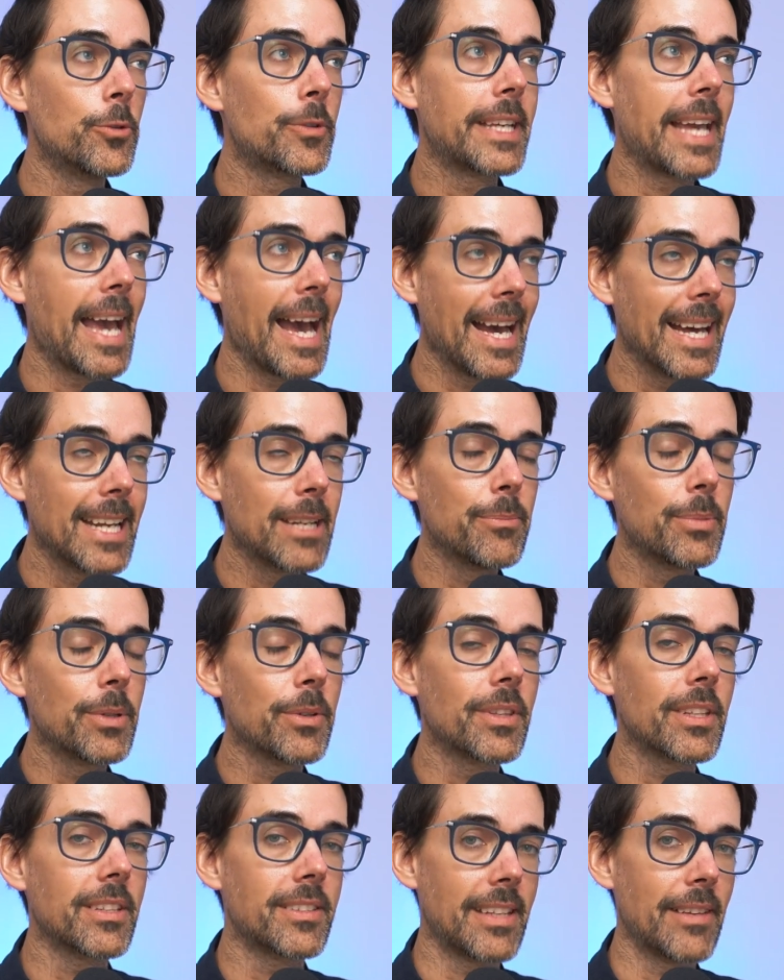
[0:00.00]
can bill
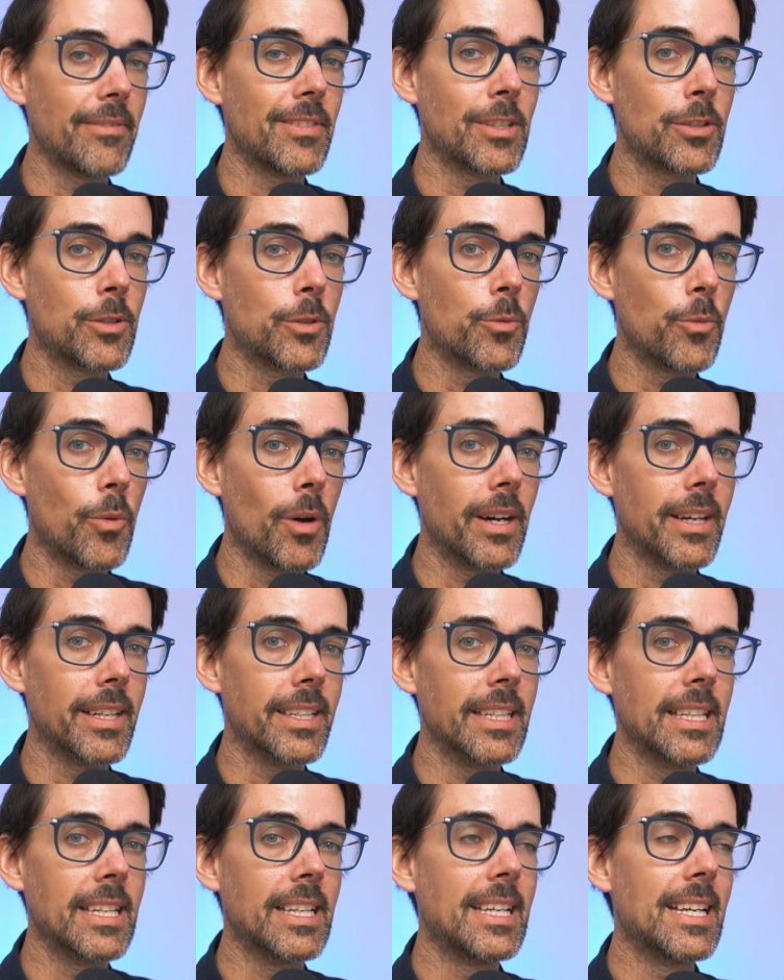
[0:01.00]
the
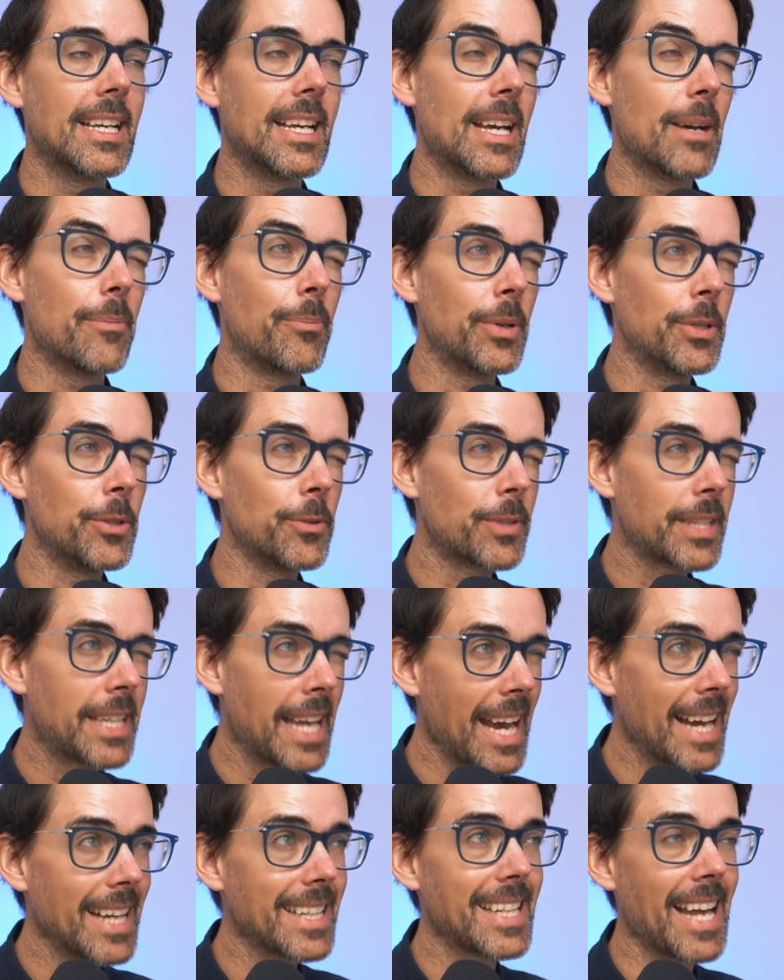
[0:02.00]
721, but you
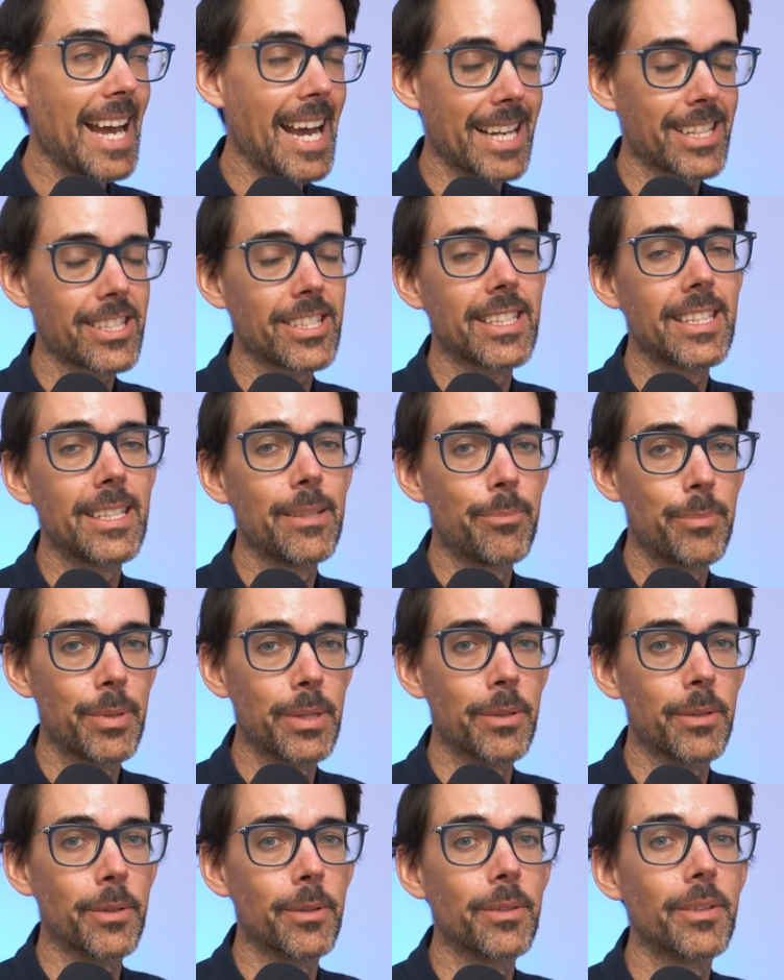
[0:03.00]
can't actually
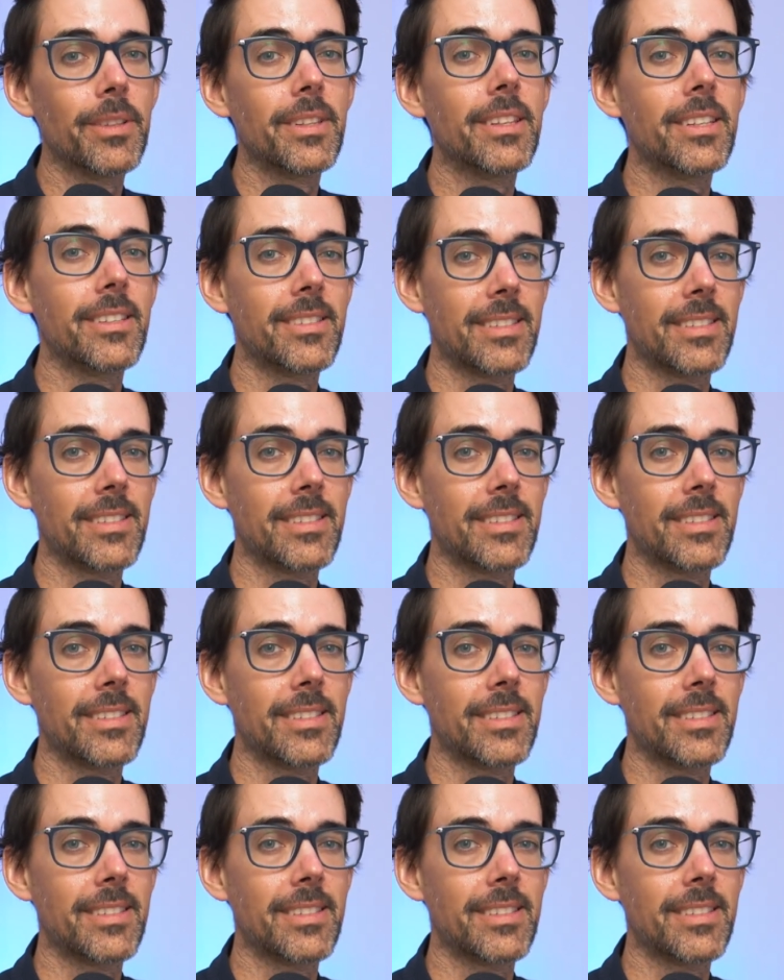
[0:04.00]
bill the